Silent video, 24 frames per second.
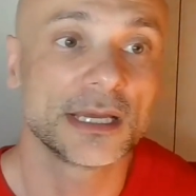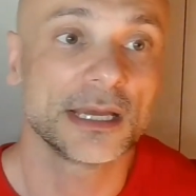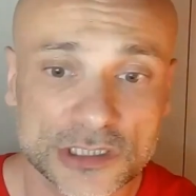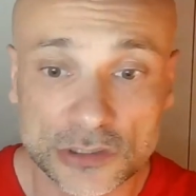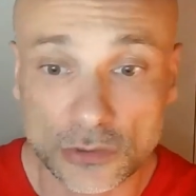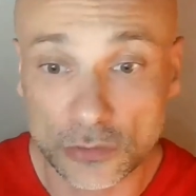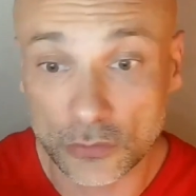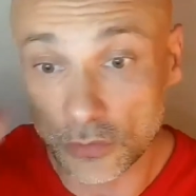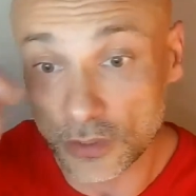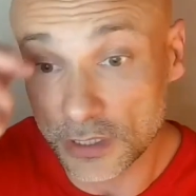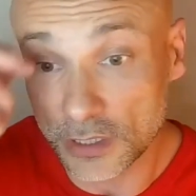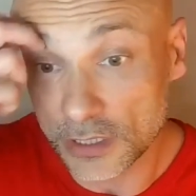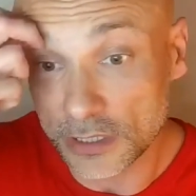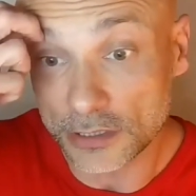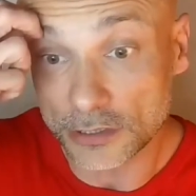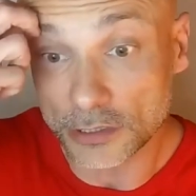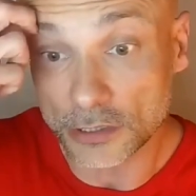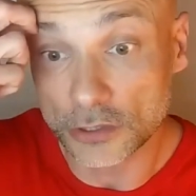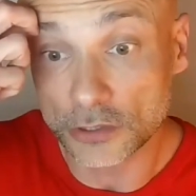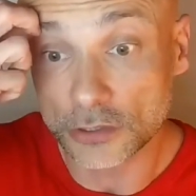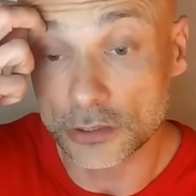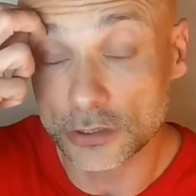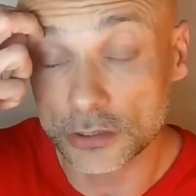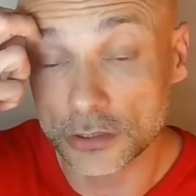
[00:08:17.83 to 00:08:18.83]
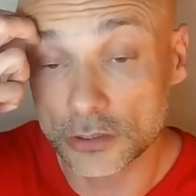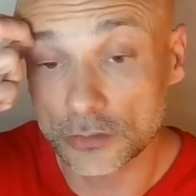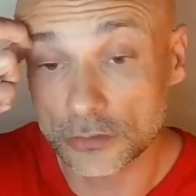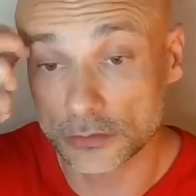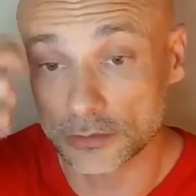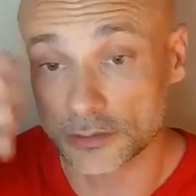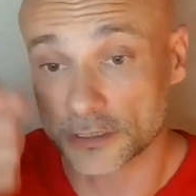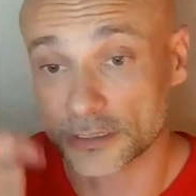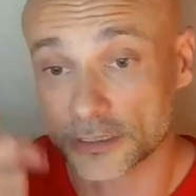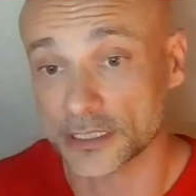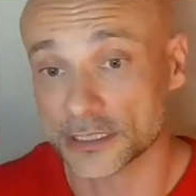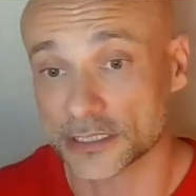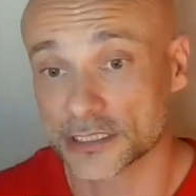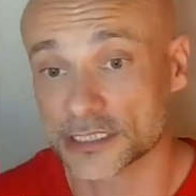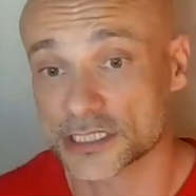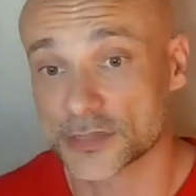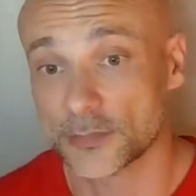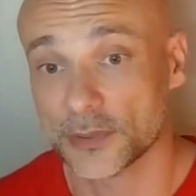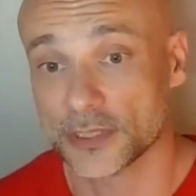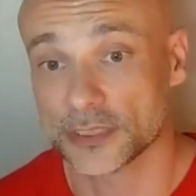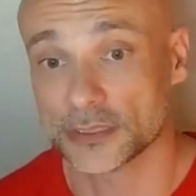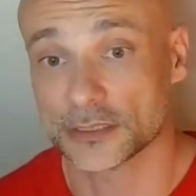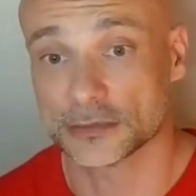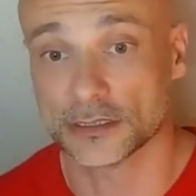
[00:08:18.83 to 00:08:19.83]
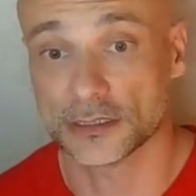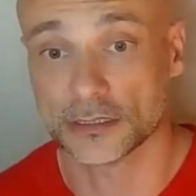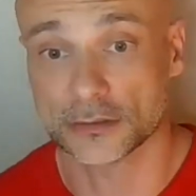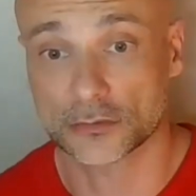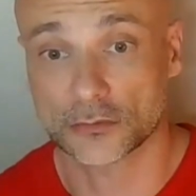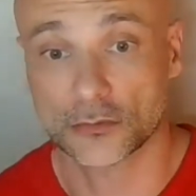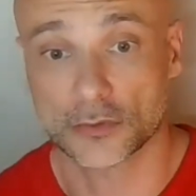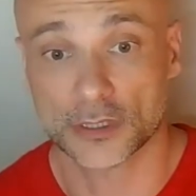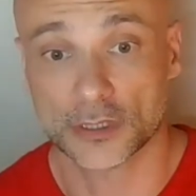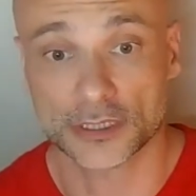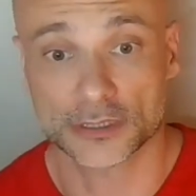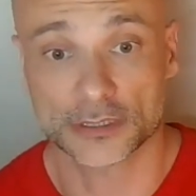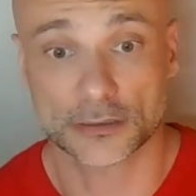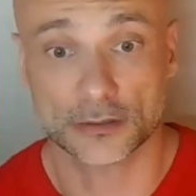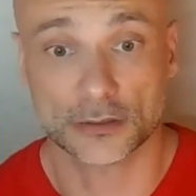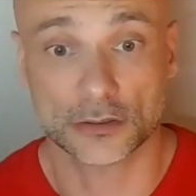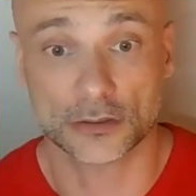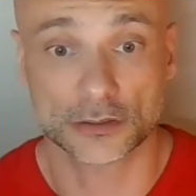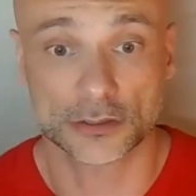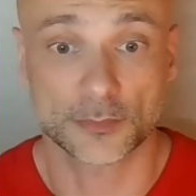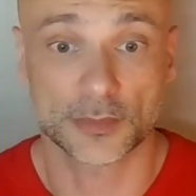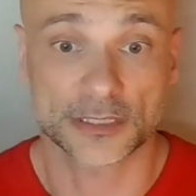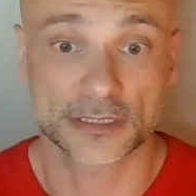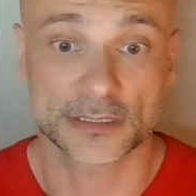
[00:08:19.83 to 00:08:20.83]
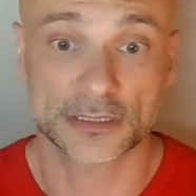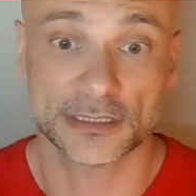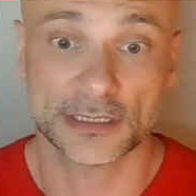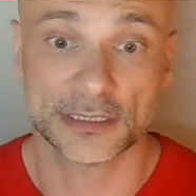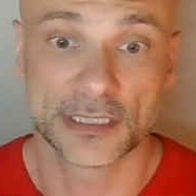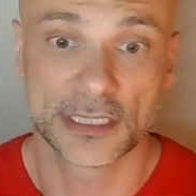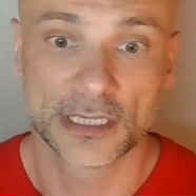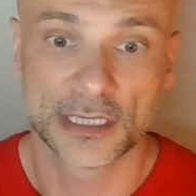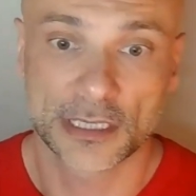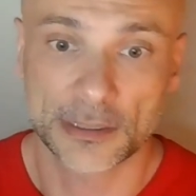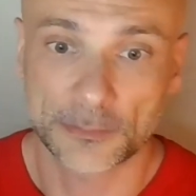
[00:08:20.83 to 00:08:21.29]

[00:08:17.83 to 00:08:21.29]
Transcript: So uh, you already anticipated uh, quite a lot, but uh,